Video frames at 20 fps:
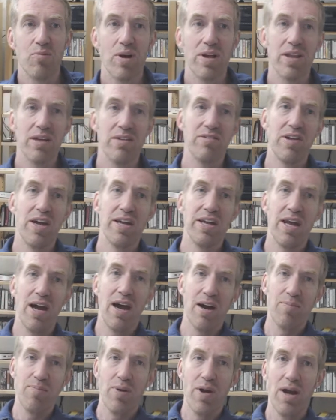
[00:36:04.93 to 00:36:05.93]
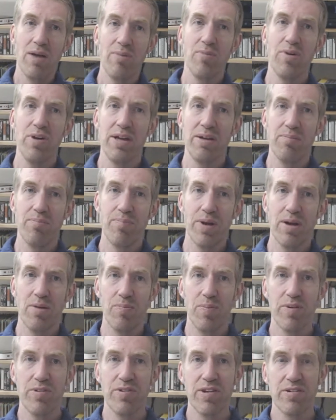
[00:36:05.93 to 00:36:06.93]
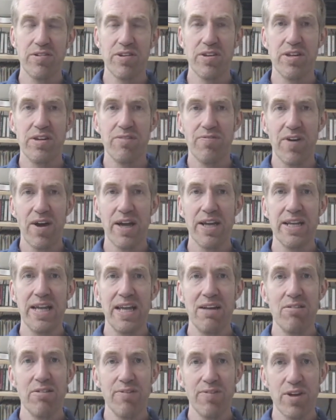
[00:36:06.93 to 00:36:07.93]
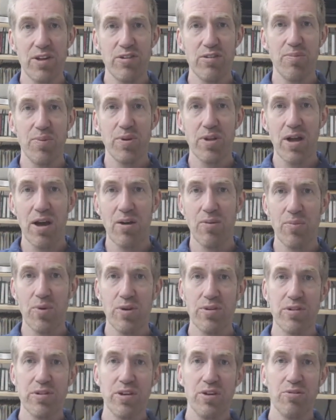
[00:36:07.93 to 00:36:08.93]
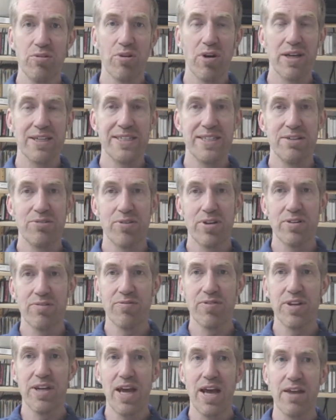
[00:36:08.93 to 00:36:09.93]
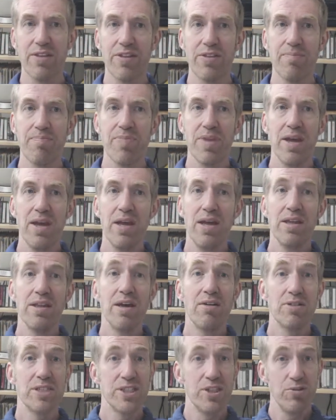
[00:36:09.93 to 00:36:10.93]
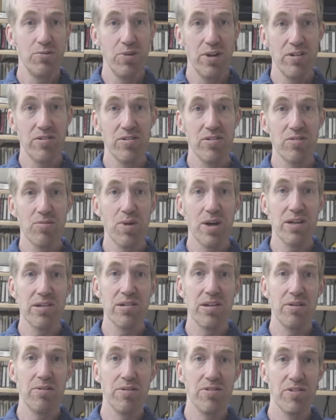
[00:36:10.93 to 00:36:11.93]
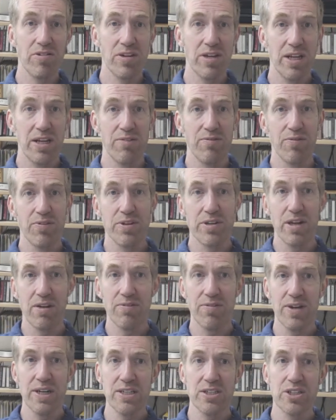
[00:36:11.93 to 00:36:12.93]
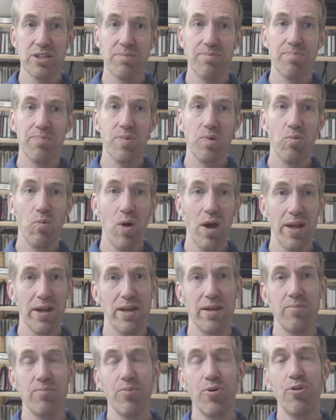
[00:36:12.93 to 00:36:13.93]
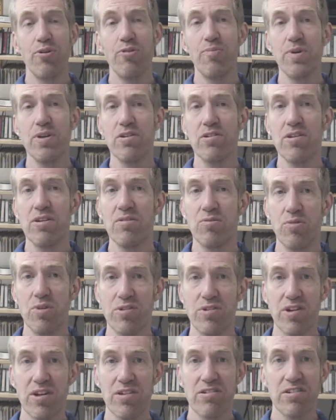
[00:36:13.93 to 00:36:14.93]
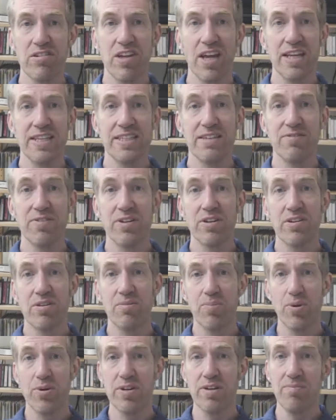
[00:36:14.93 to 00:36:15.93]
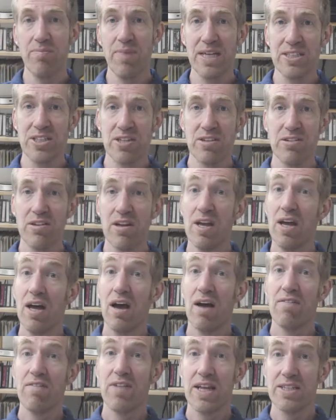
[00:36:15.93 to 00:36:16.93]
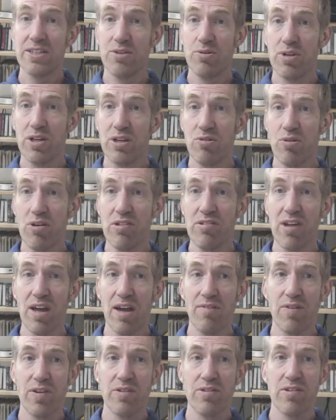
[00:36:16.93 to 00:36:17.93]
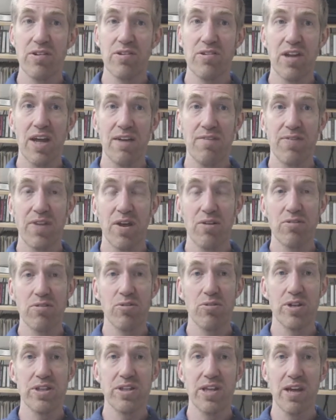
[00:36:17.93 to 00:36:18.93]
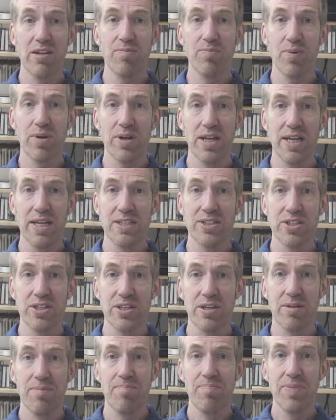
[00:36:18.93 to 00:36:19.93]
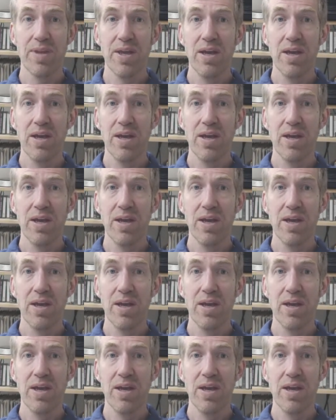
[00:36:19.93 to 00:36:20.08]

where they said, our primary purpose is to define irreversible coma as a new criterion for death. There are 2 reasons why there is a need for a definition. 1, improvements in resuscitative and supportive measures have led to increased efforts to save those who are desperately injured.